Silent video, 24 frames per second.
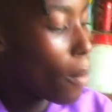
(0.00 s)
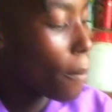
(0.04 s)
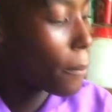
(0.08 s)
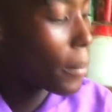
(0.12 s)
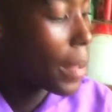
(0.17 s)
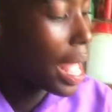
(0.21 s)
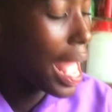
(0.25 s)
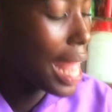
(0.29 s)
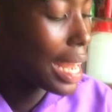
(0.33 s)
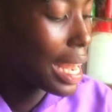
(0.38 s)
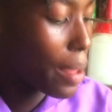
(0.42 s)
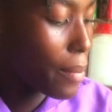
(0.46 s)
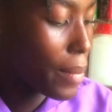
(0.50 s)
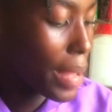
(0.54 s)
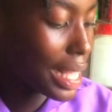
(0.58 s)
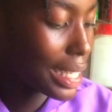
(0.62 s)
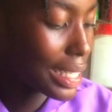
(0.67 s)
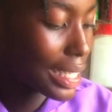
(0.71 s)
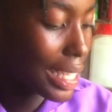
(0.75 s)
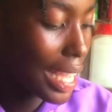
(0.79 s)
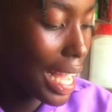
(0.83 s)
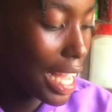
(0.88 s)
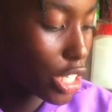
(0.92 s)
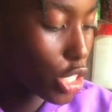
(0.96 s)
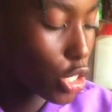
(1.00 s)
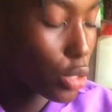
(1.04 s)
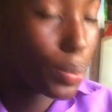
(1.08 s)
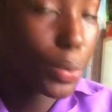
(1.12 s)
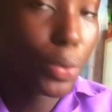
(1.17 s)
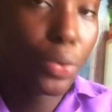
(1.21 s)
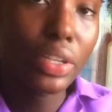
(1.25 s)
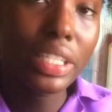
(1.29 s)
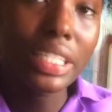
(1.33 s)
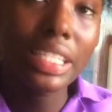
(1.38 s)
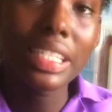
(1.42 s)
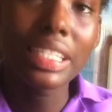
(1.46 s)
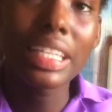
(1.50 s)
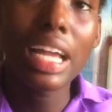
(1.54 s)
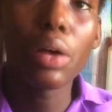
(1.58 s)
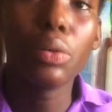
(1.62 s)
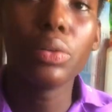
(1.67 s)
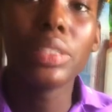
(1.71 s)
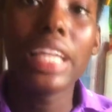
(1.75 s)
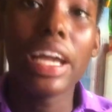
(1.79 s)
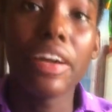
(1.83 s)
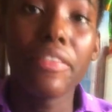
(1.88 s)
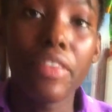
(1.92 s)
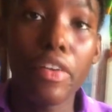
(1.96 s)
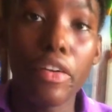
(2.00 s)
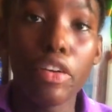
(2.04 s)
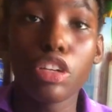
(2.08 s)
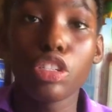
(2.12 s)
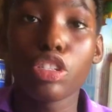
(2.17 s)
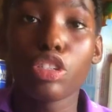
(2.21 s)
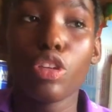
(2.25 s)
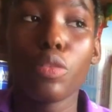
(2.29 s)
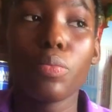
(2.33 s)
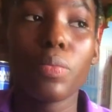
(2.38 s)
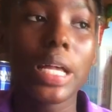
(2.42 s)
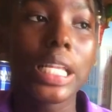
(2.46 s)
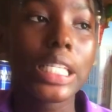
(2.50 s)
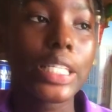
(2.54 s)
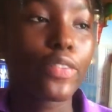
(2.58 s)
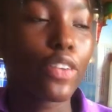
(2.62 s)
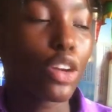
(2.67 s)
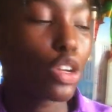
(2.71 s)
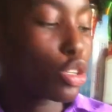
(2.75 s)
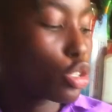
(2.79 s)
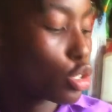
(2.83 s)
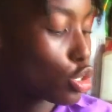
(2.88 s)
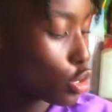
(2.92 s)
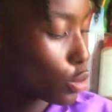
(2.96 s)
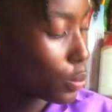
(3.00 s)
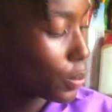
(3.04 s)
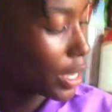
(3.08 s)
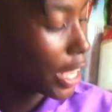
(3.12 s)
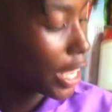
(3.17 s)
elements has to be written down with their various numbers for you to be